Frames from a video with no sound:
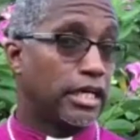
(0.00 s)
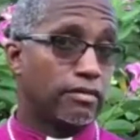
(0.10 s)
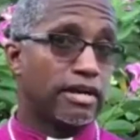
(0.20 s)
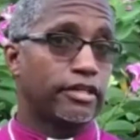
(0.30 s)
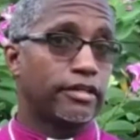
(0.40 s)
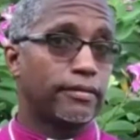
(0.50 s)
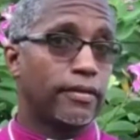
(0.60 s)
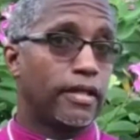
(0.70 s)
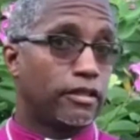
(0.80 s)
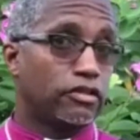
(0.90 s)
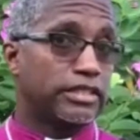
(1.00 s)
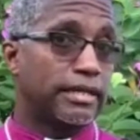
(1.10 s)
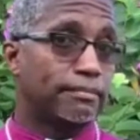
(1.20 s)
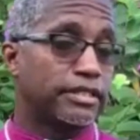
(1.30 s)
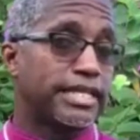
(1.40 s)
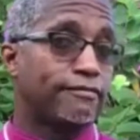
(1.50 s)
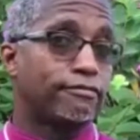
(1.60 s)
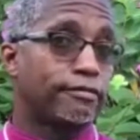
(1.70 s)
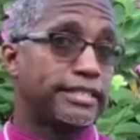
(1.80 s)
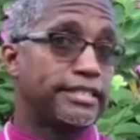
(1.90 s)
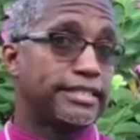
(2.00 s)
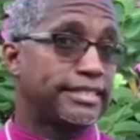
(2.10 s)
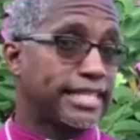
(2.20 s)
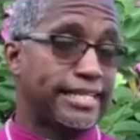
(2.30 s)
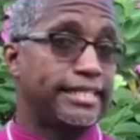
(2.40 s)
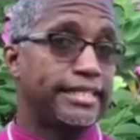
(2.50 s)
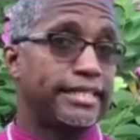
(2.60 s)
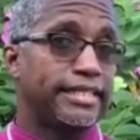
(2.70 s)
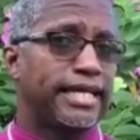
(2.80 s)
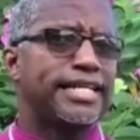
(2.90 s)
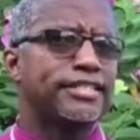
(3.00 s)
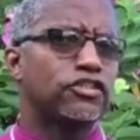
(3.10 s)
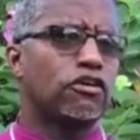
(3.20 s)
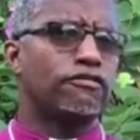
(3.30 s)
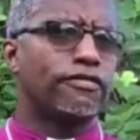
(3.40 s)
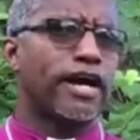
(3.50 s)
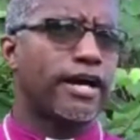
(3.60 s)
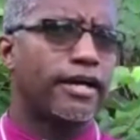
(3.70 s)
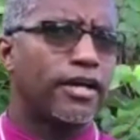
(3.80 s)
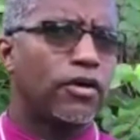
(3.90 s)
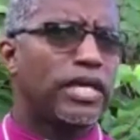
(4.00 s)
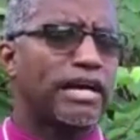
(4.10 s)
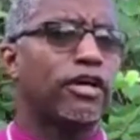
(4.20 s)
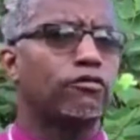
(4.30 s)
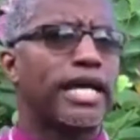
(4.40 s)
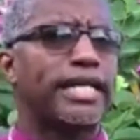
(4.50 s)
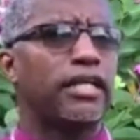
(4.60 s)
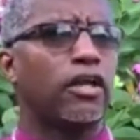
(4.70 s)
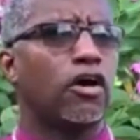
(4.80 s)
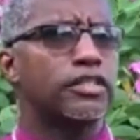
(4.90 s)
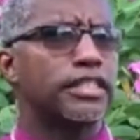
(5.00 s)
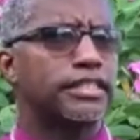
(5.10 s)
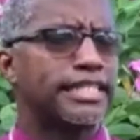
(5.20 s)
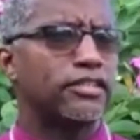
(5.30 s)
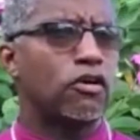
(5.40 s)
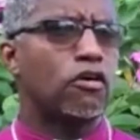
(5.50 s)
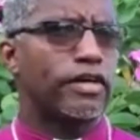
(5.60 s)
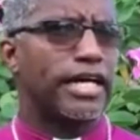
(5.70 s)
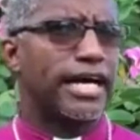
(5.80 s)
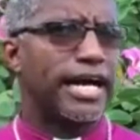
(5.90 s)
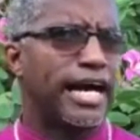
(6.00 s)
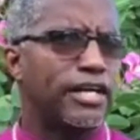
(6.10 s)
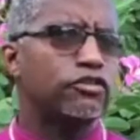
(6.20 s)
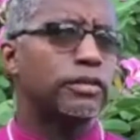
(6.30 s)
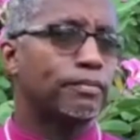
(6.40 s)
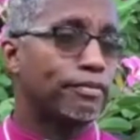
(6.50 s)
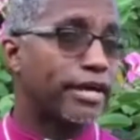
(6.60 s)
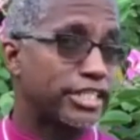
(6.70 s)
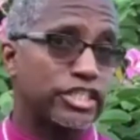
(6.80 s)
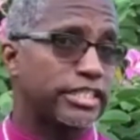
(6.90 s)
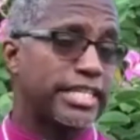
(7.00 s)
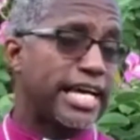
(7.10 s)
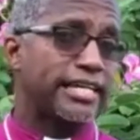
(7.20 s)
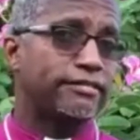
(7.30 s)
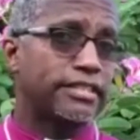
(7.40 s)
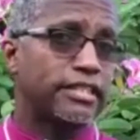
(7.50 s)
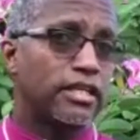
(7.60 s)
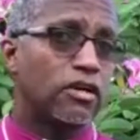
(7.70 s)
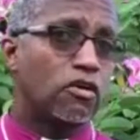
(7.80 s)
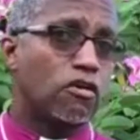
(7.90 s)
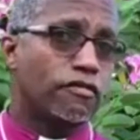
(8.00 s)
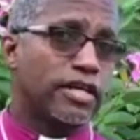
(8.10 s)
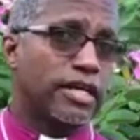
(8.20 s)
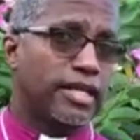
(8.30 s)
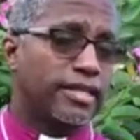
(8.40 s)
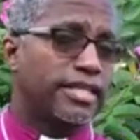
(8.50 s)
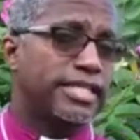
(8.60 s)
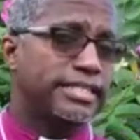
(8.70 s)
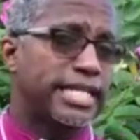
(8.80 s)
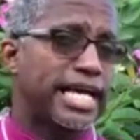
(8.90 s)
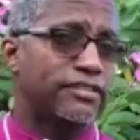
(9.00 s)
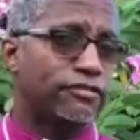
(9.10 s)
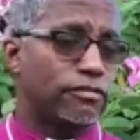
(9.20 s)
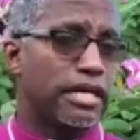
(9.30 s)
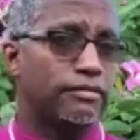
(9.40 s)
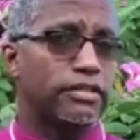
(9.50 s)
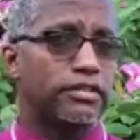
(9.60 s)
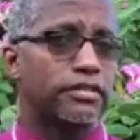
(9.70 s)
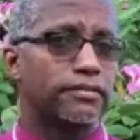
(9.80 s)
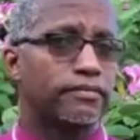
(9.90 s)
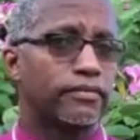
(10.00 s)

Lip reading: However, those numbers have risen steadily, and so far we have already lost just over 100 precious lives over these last few months.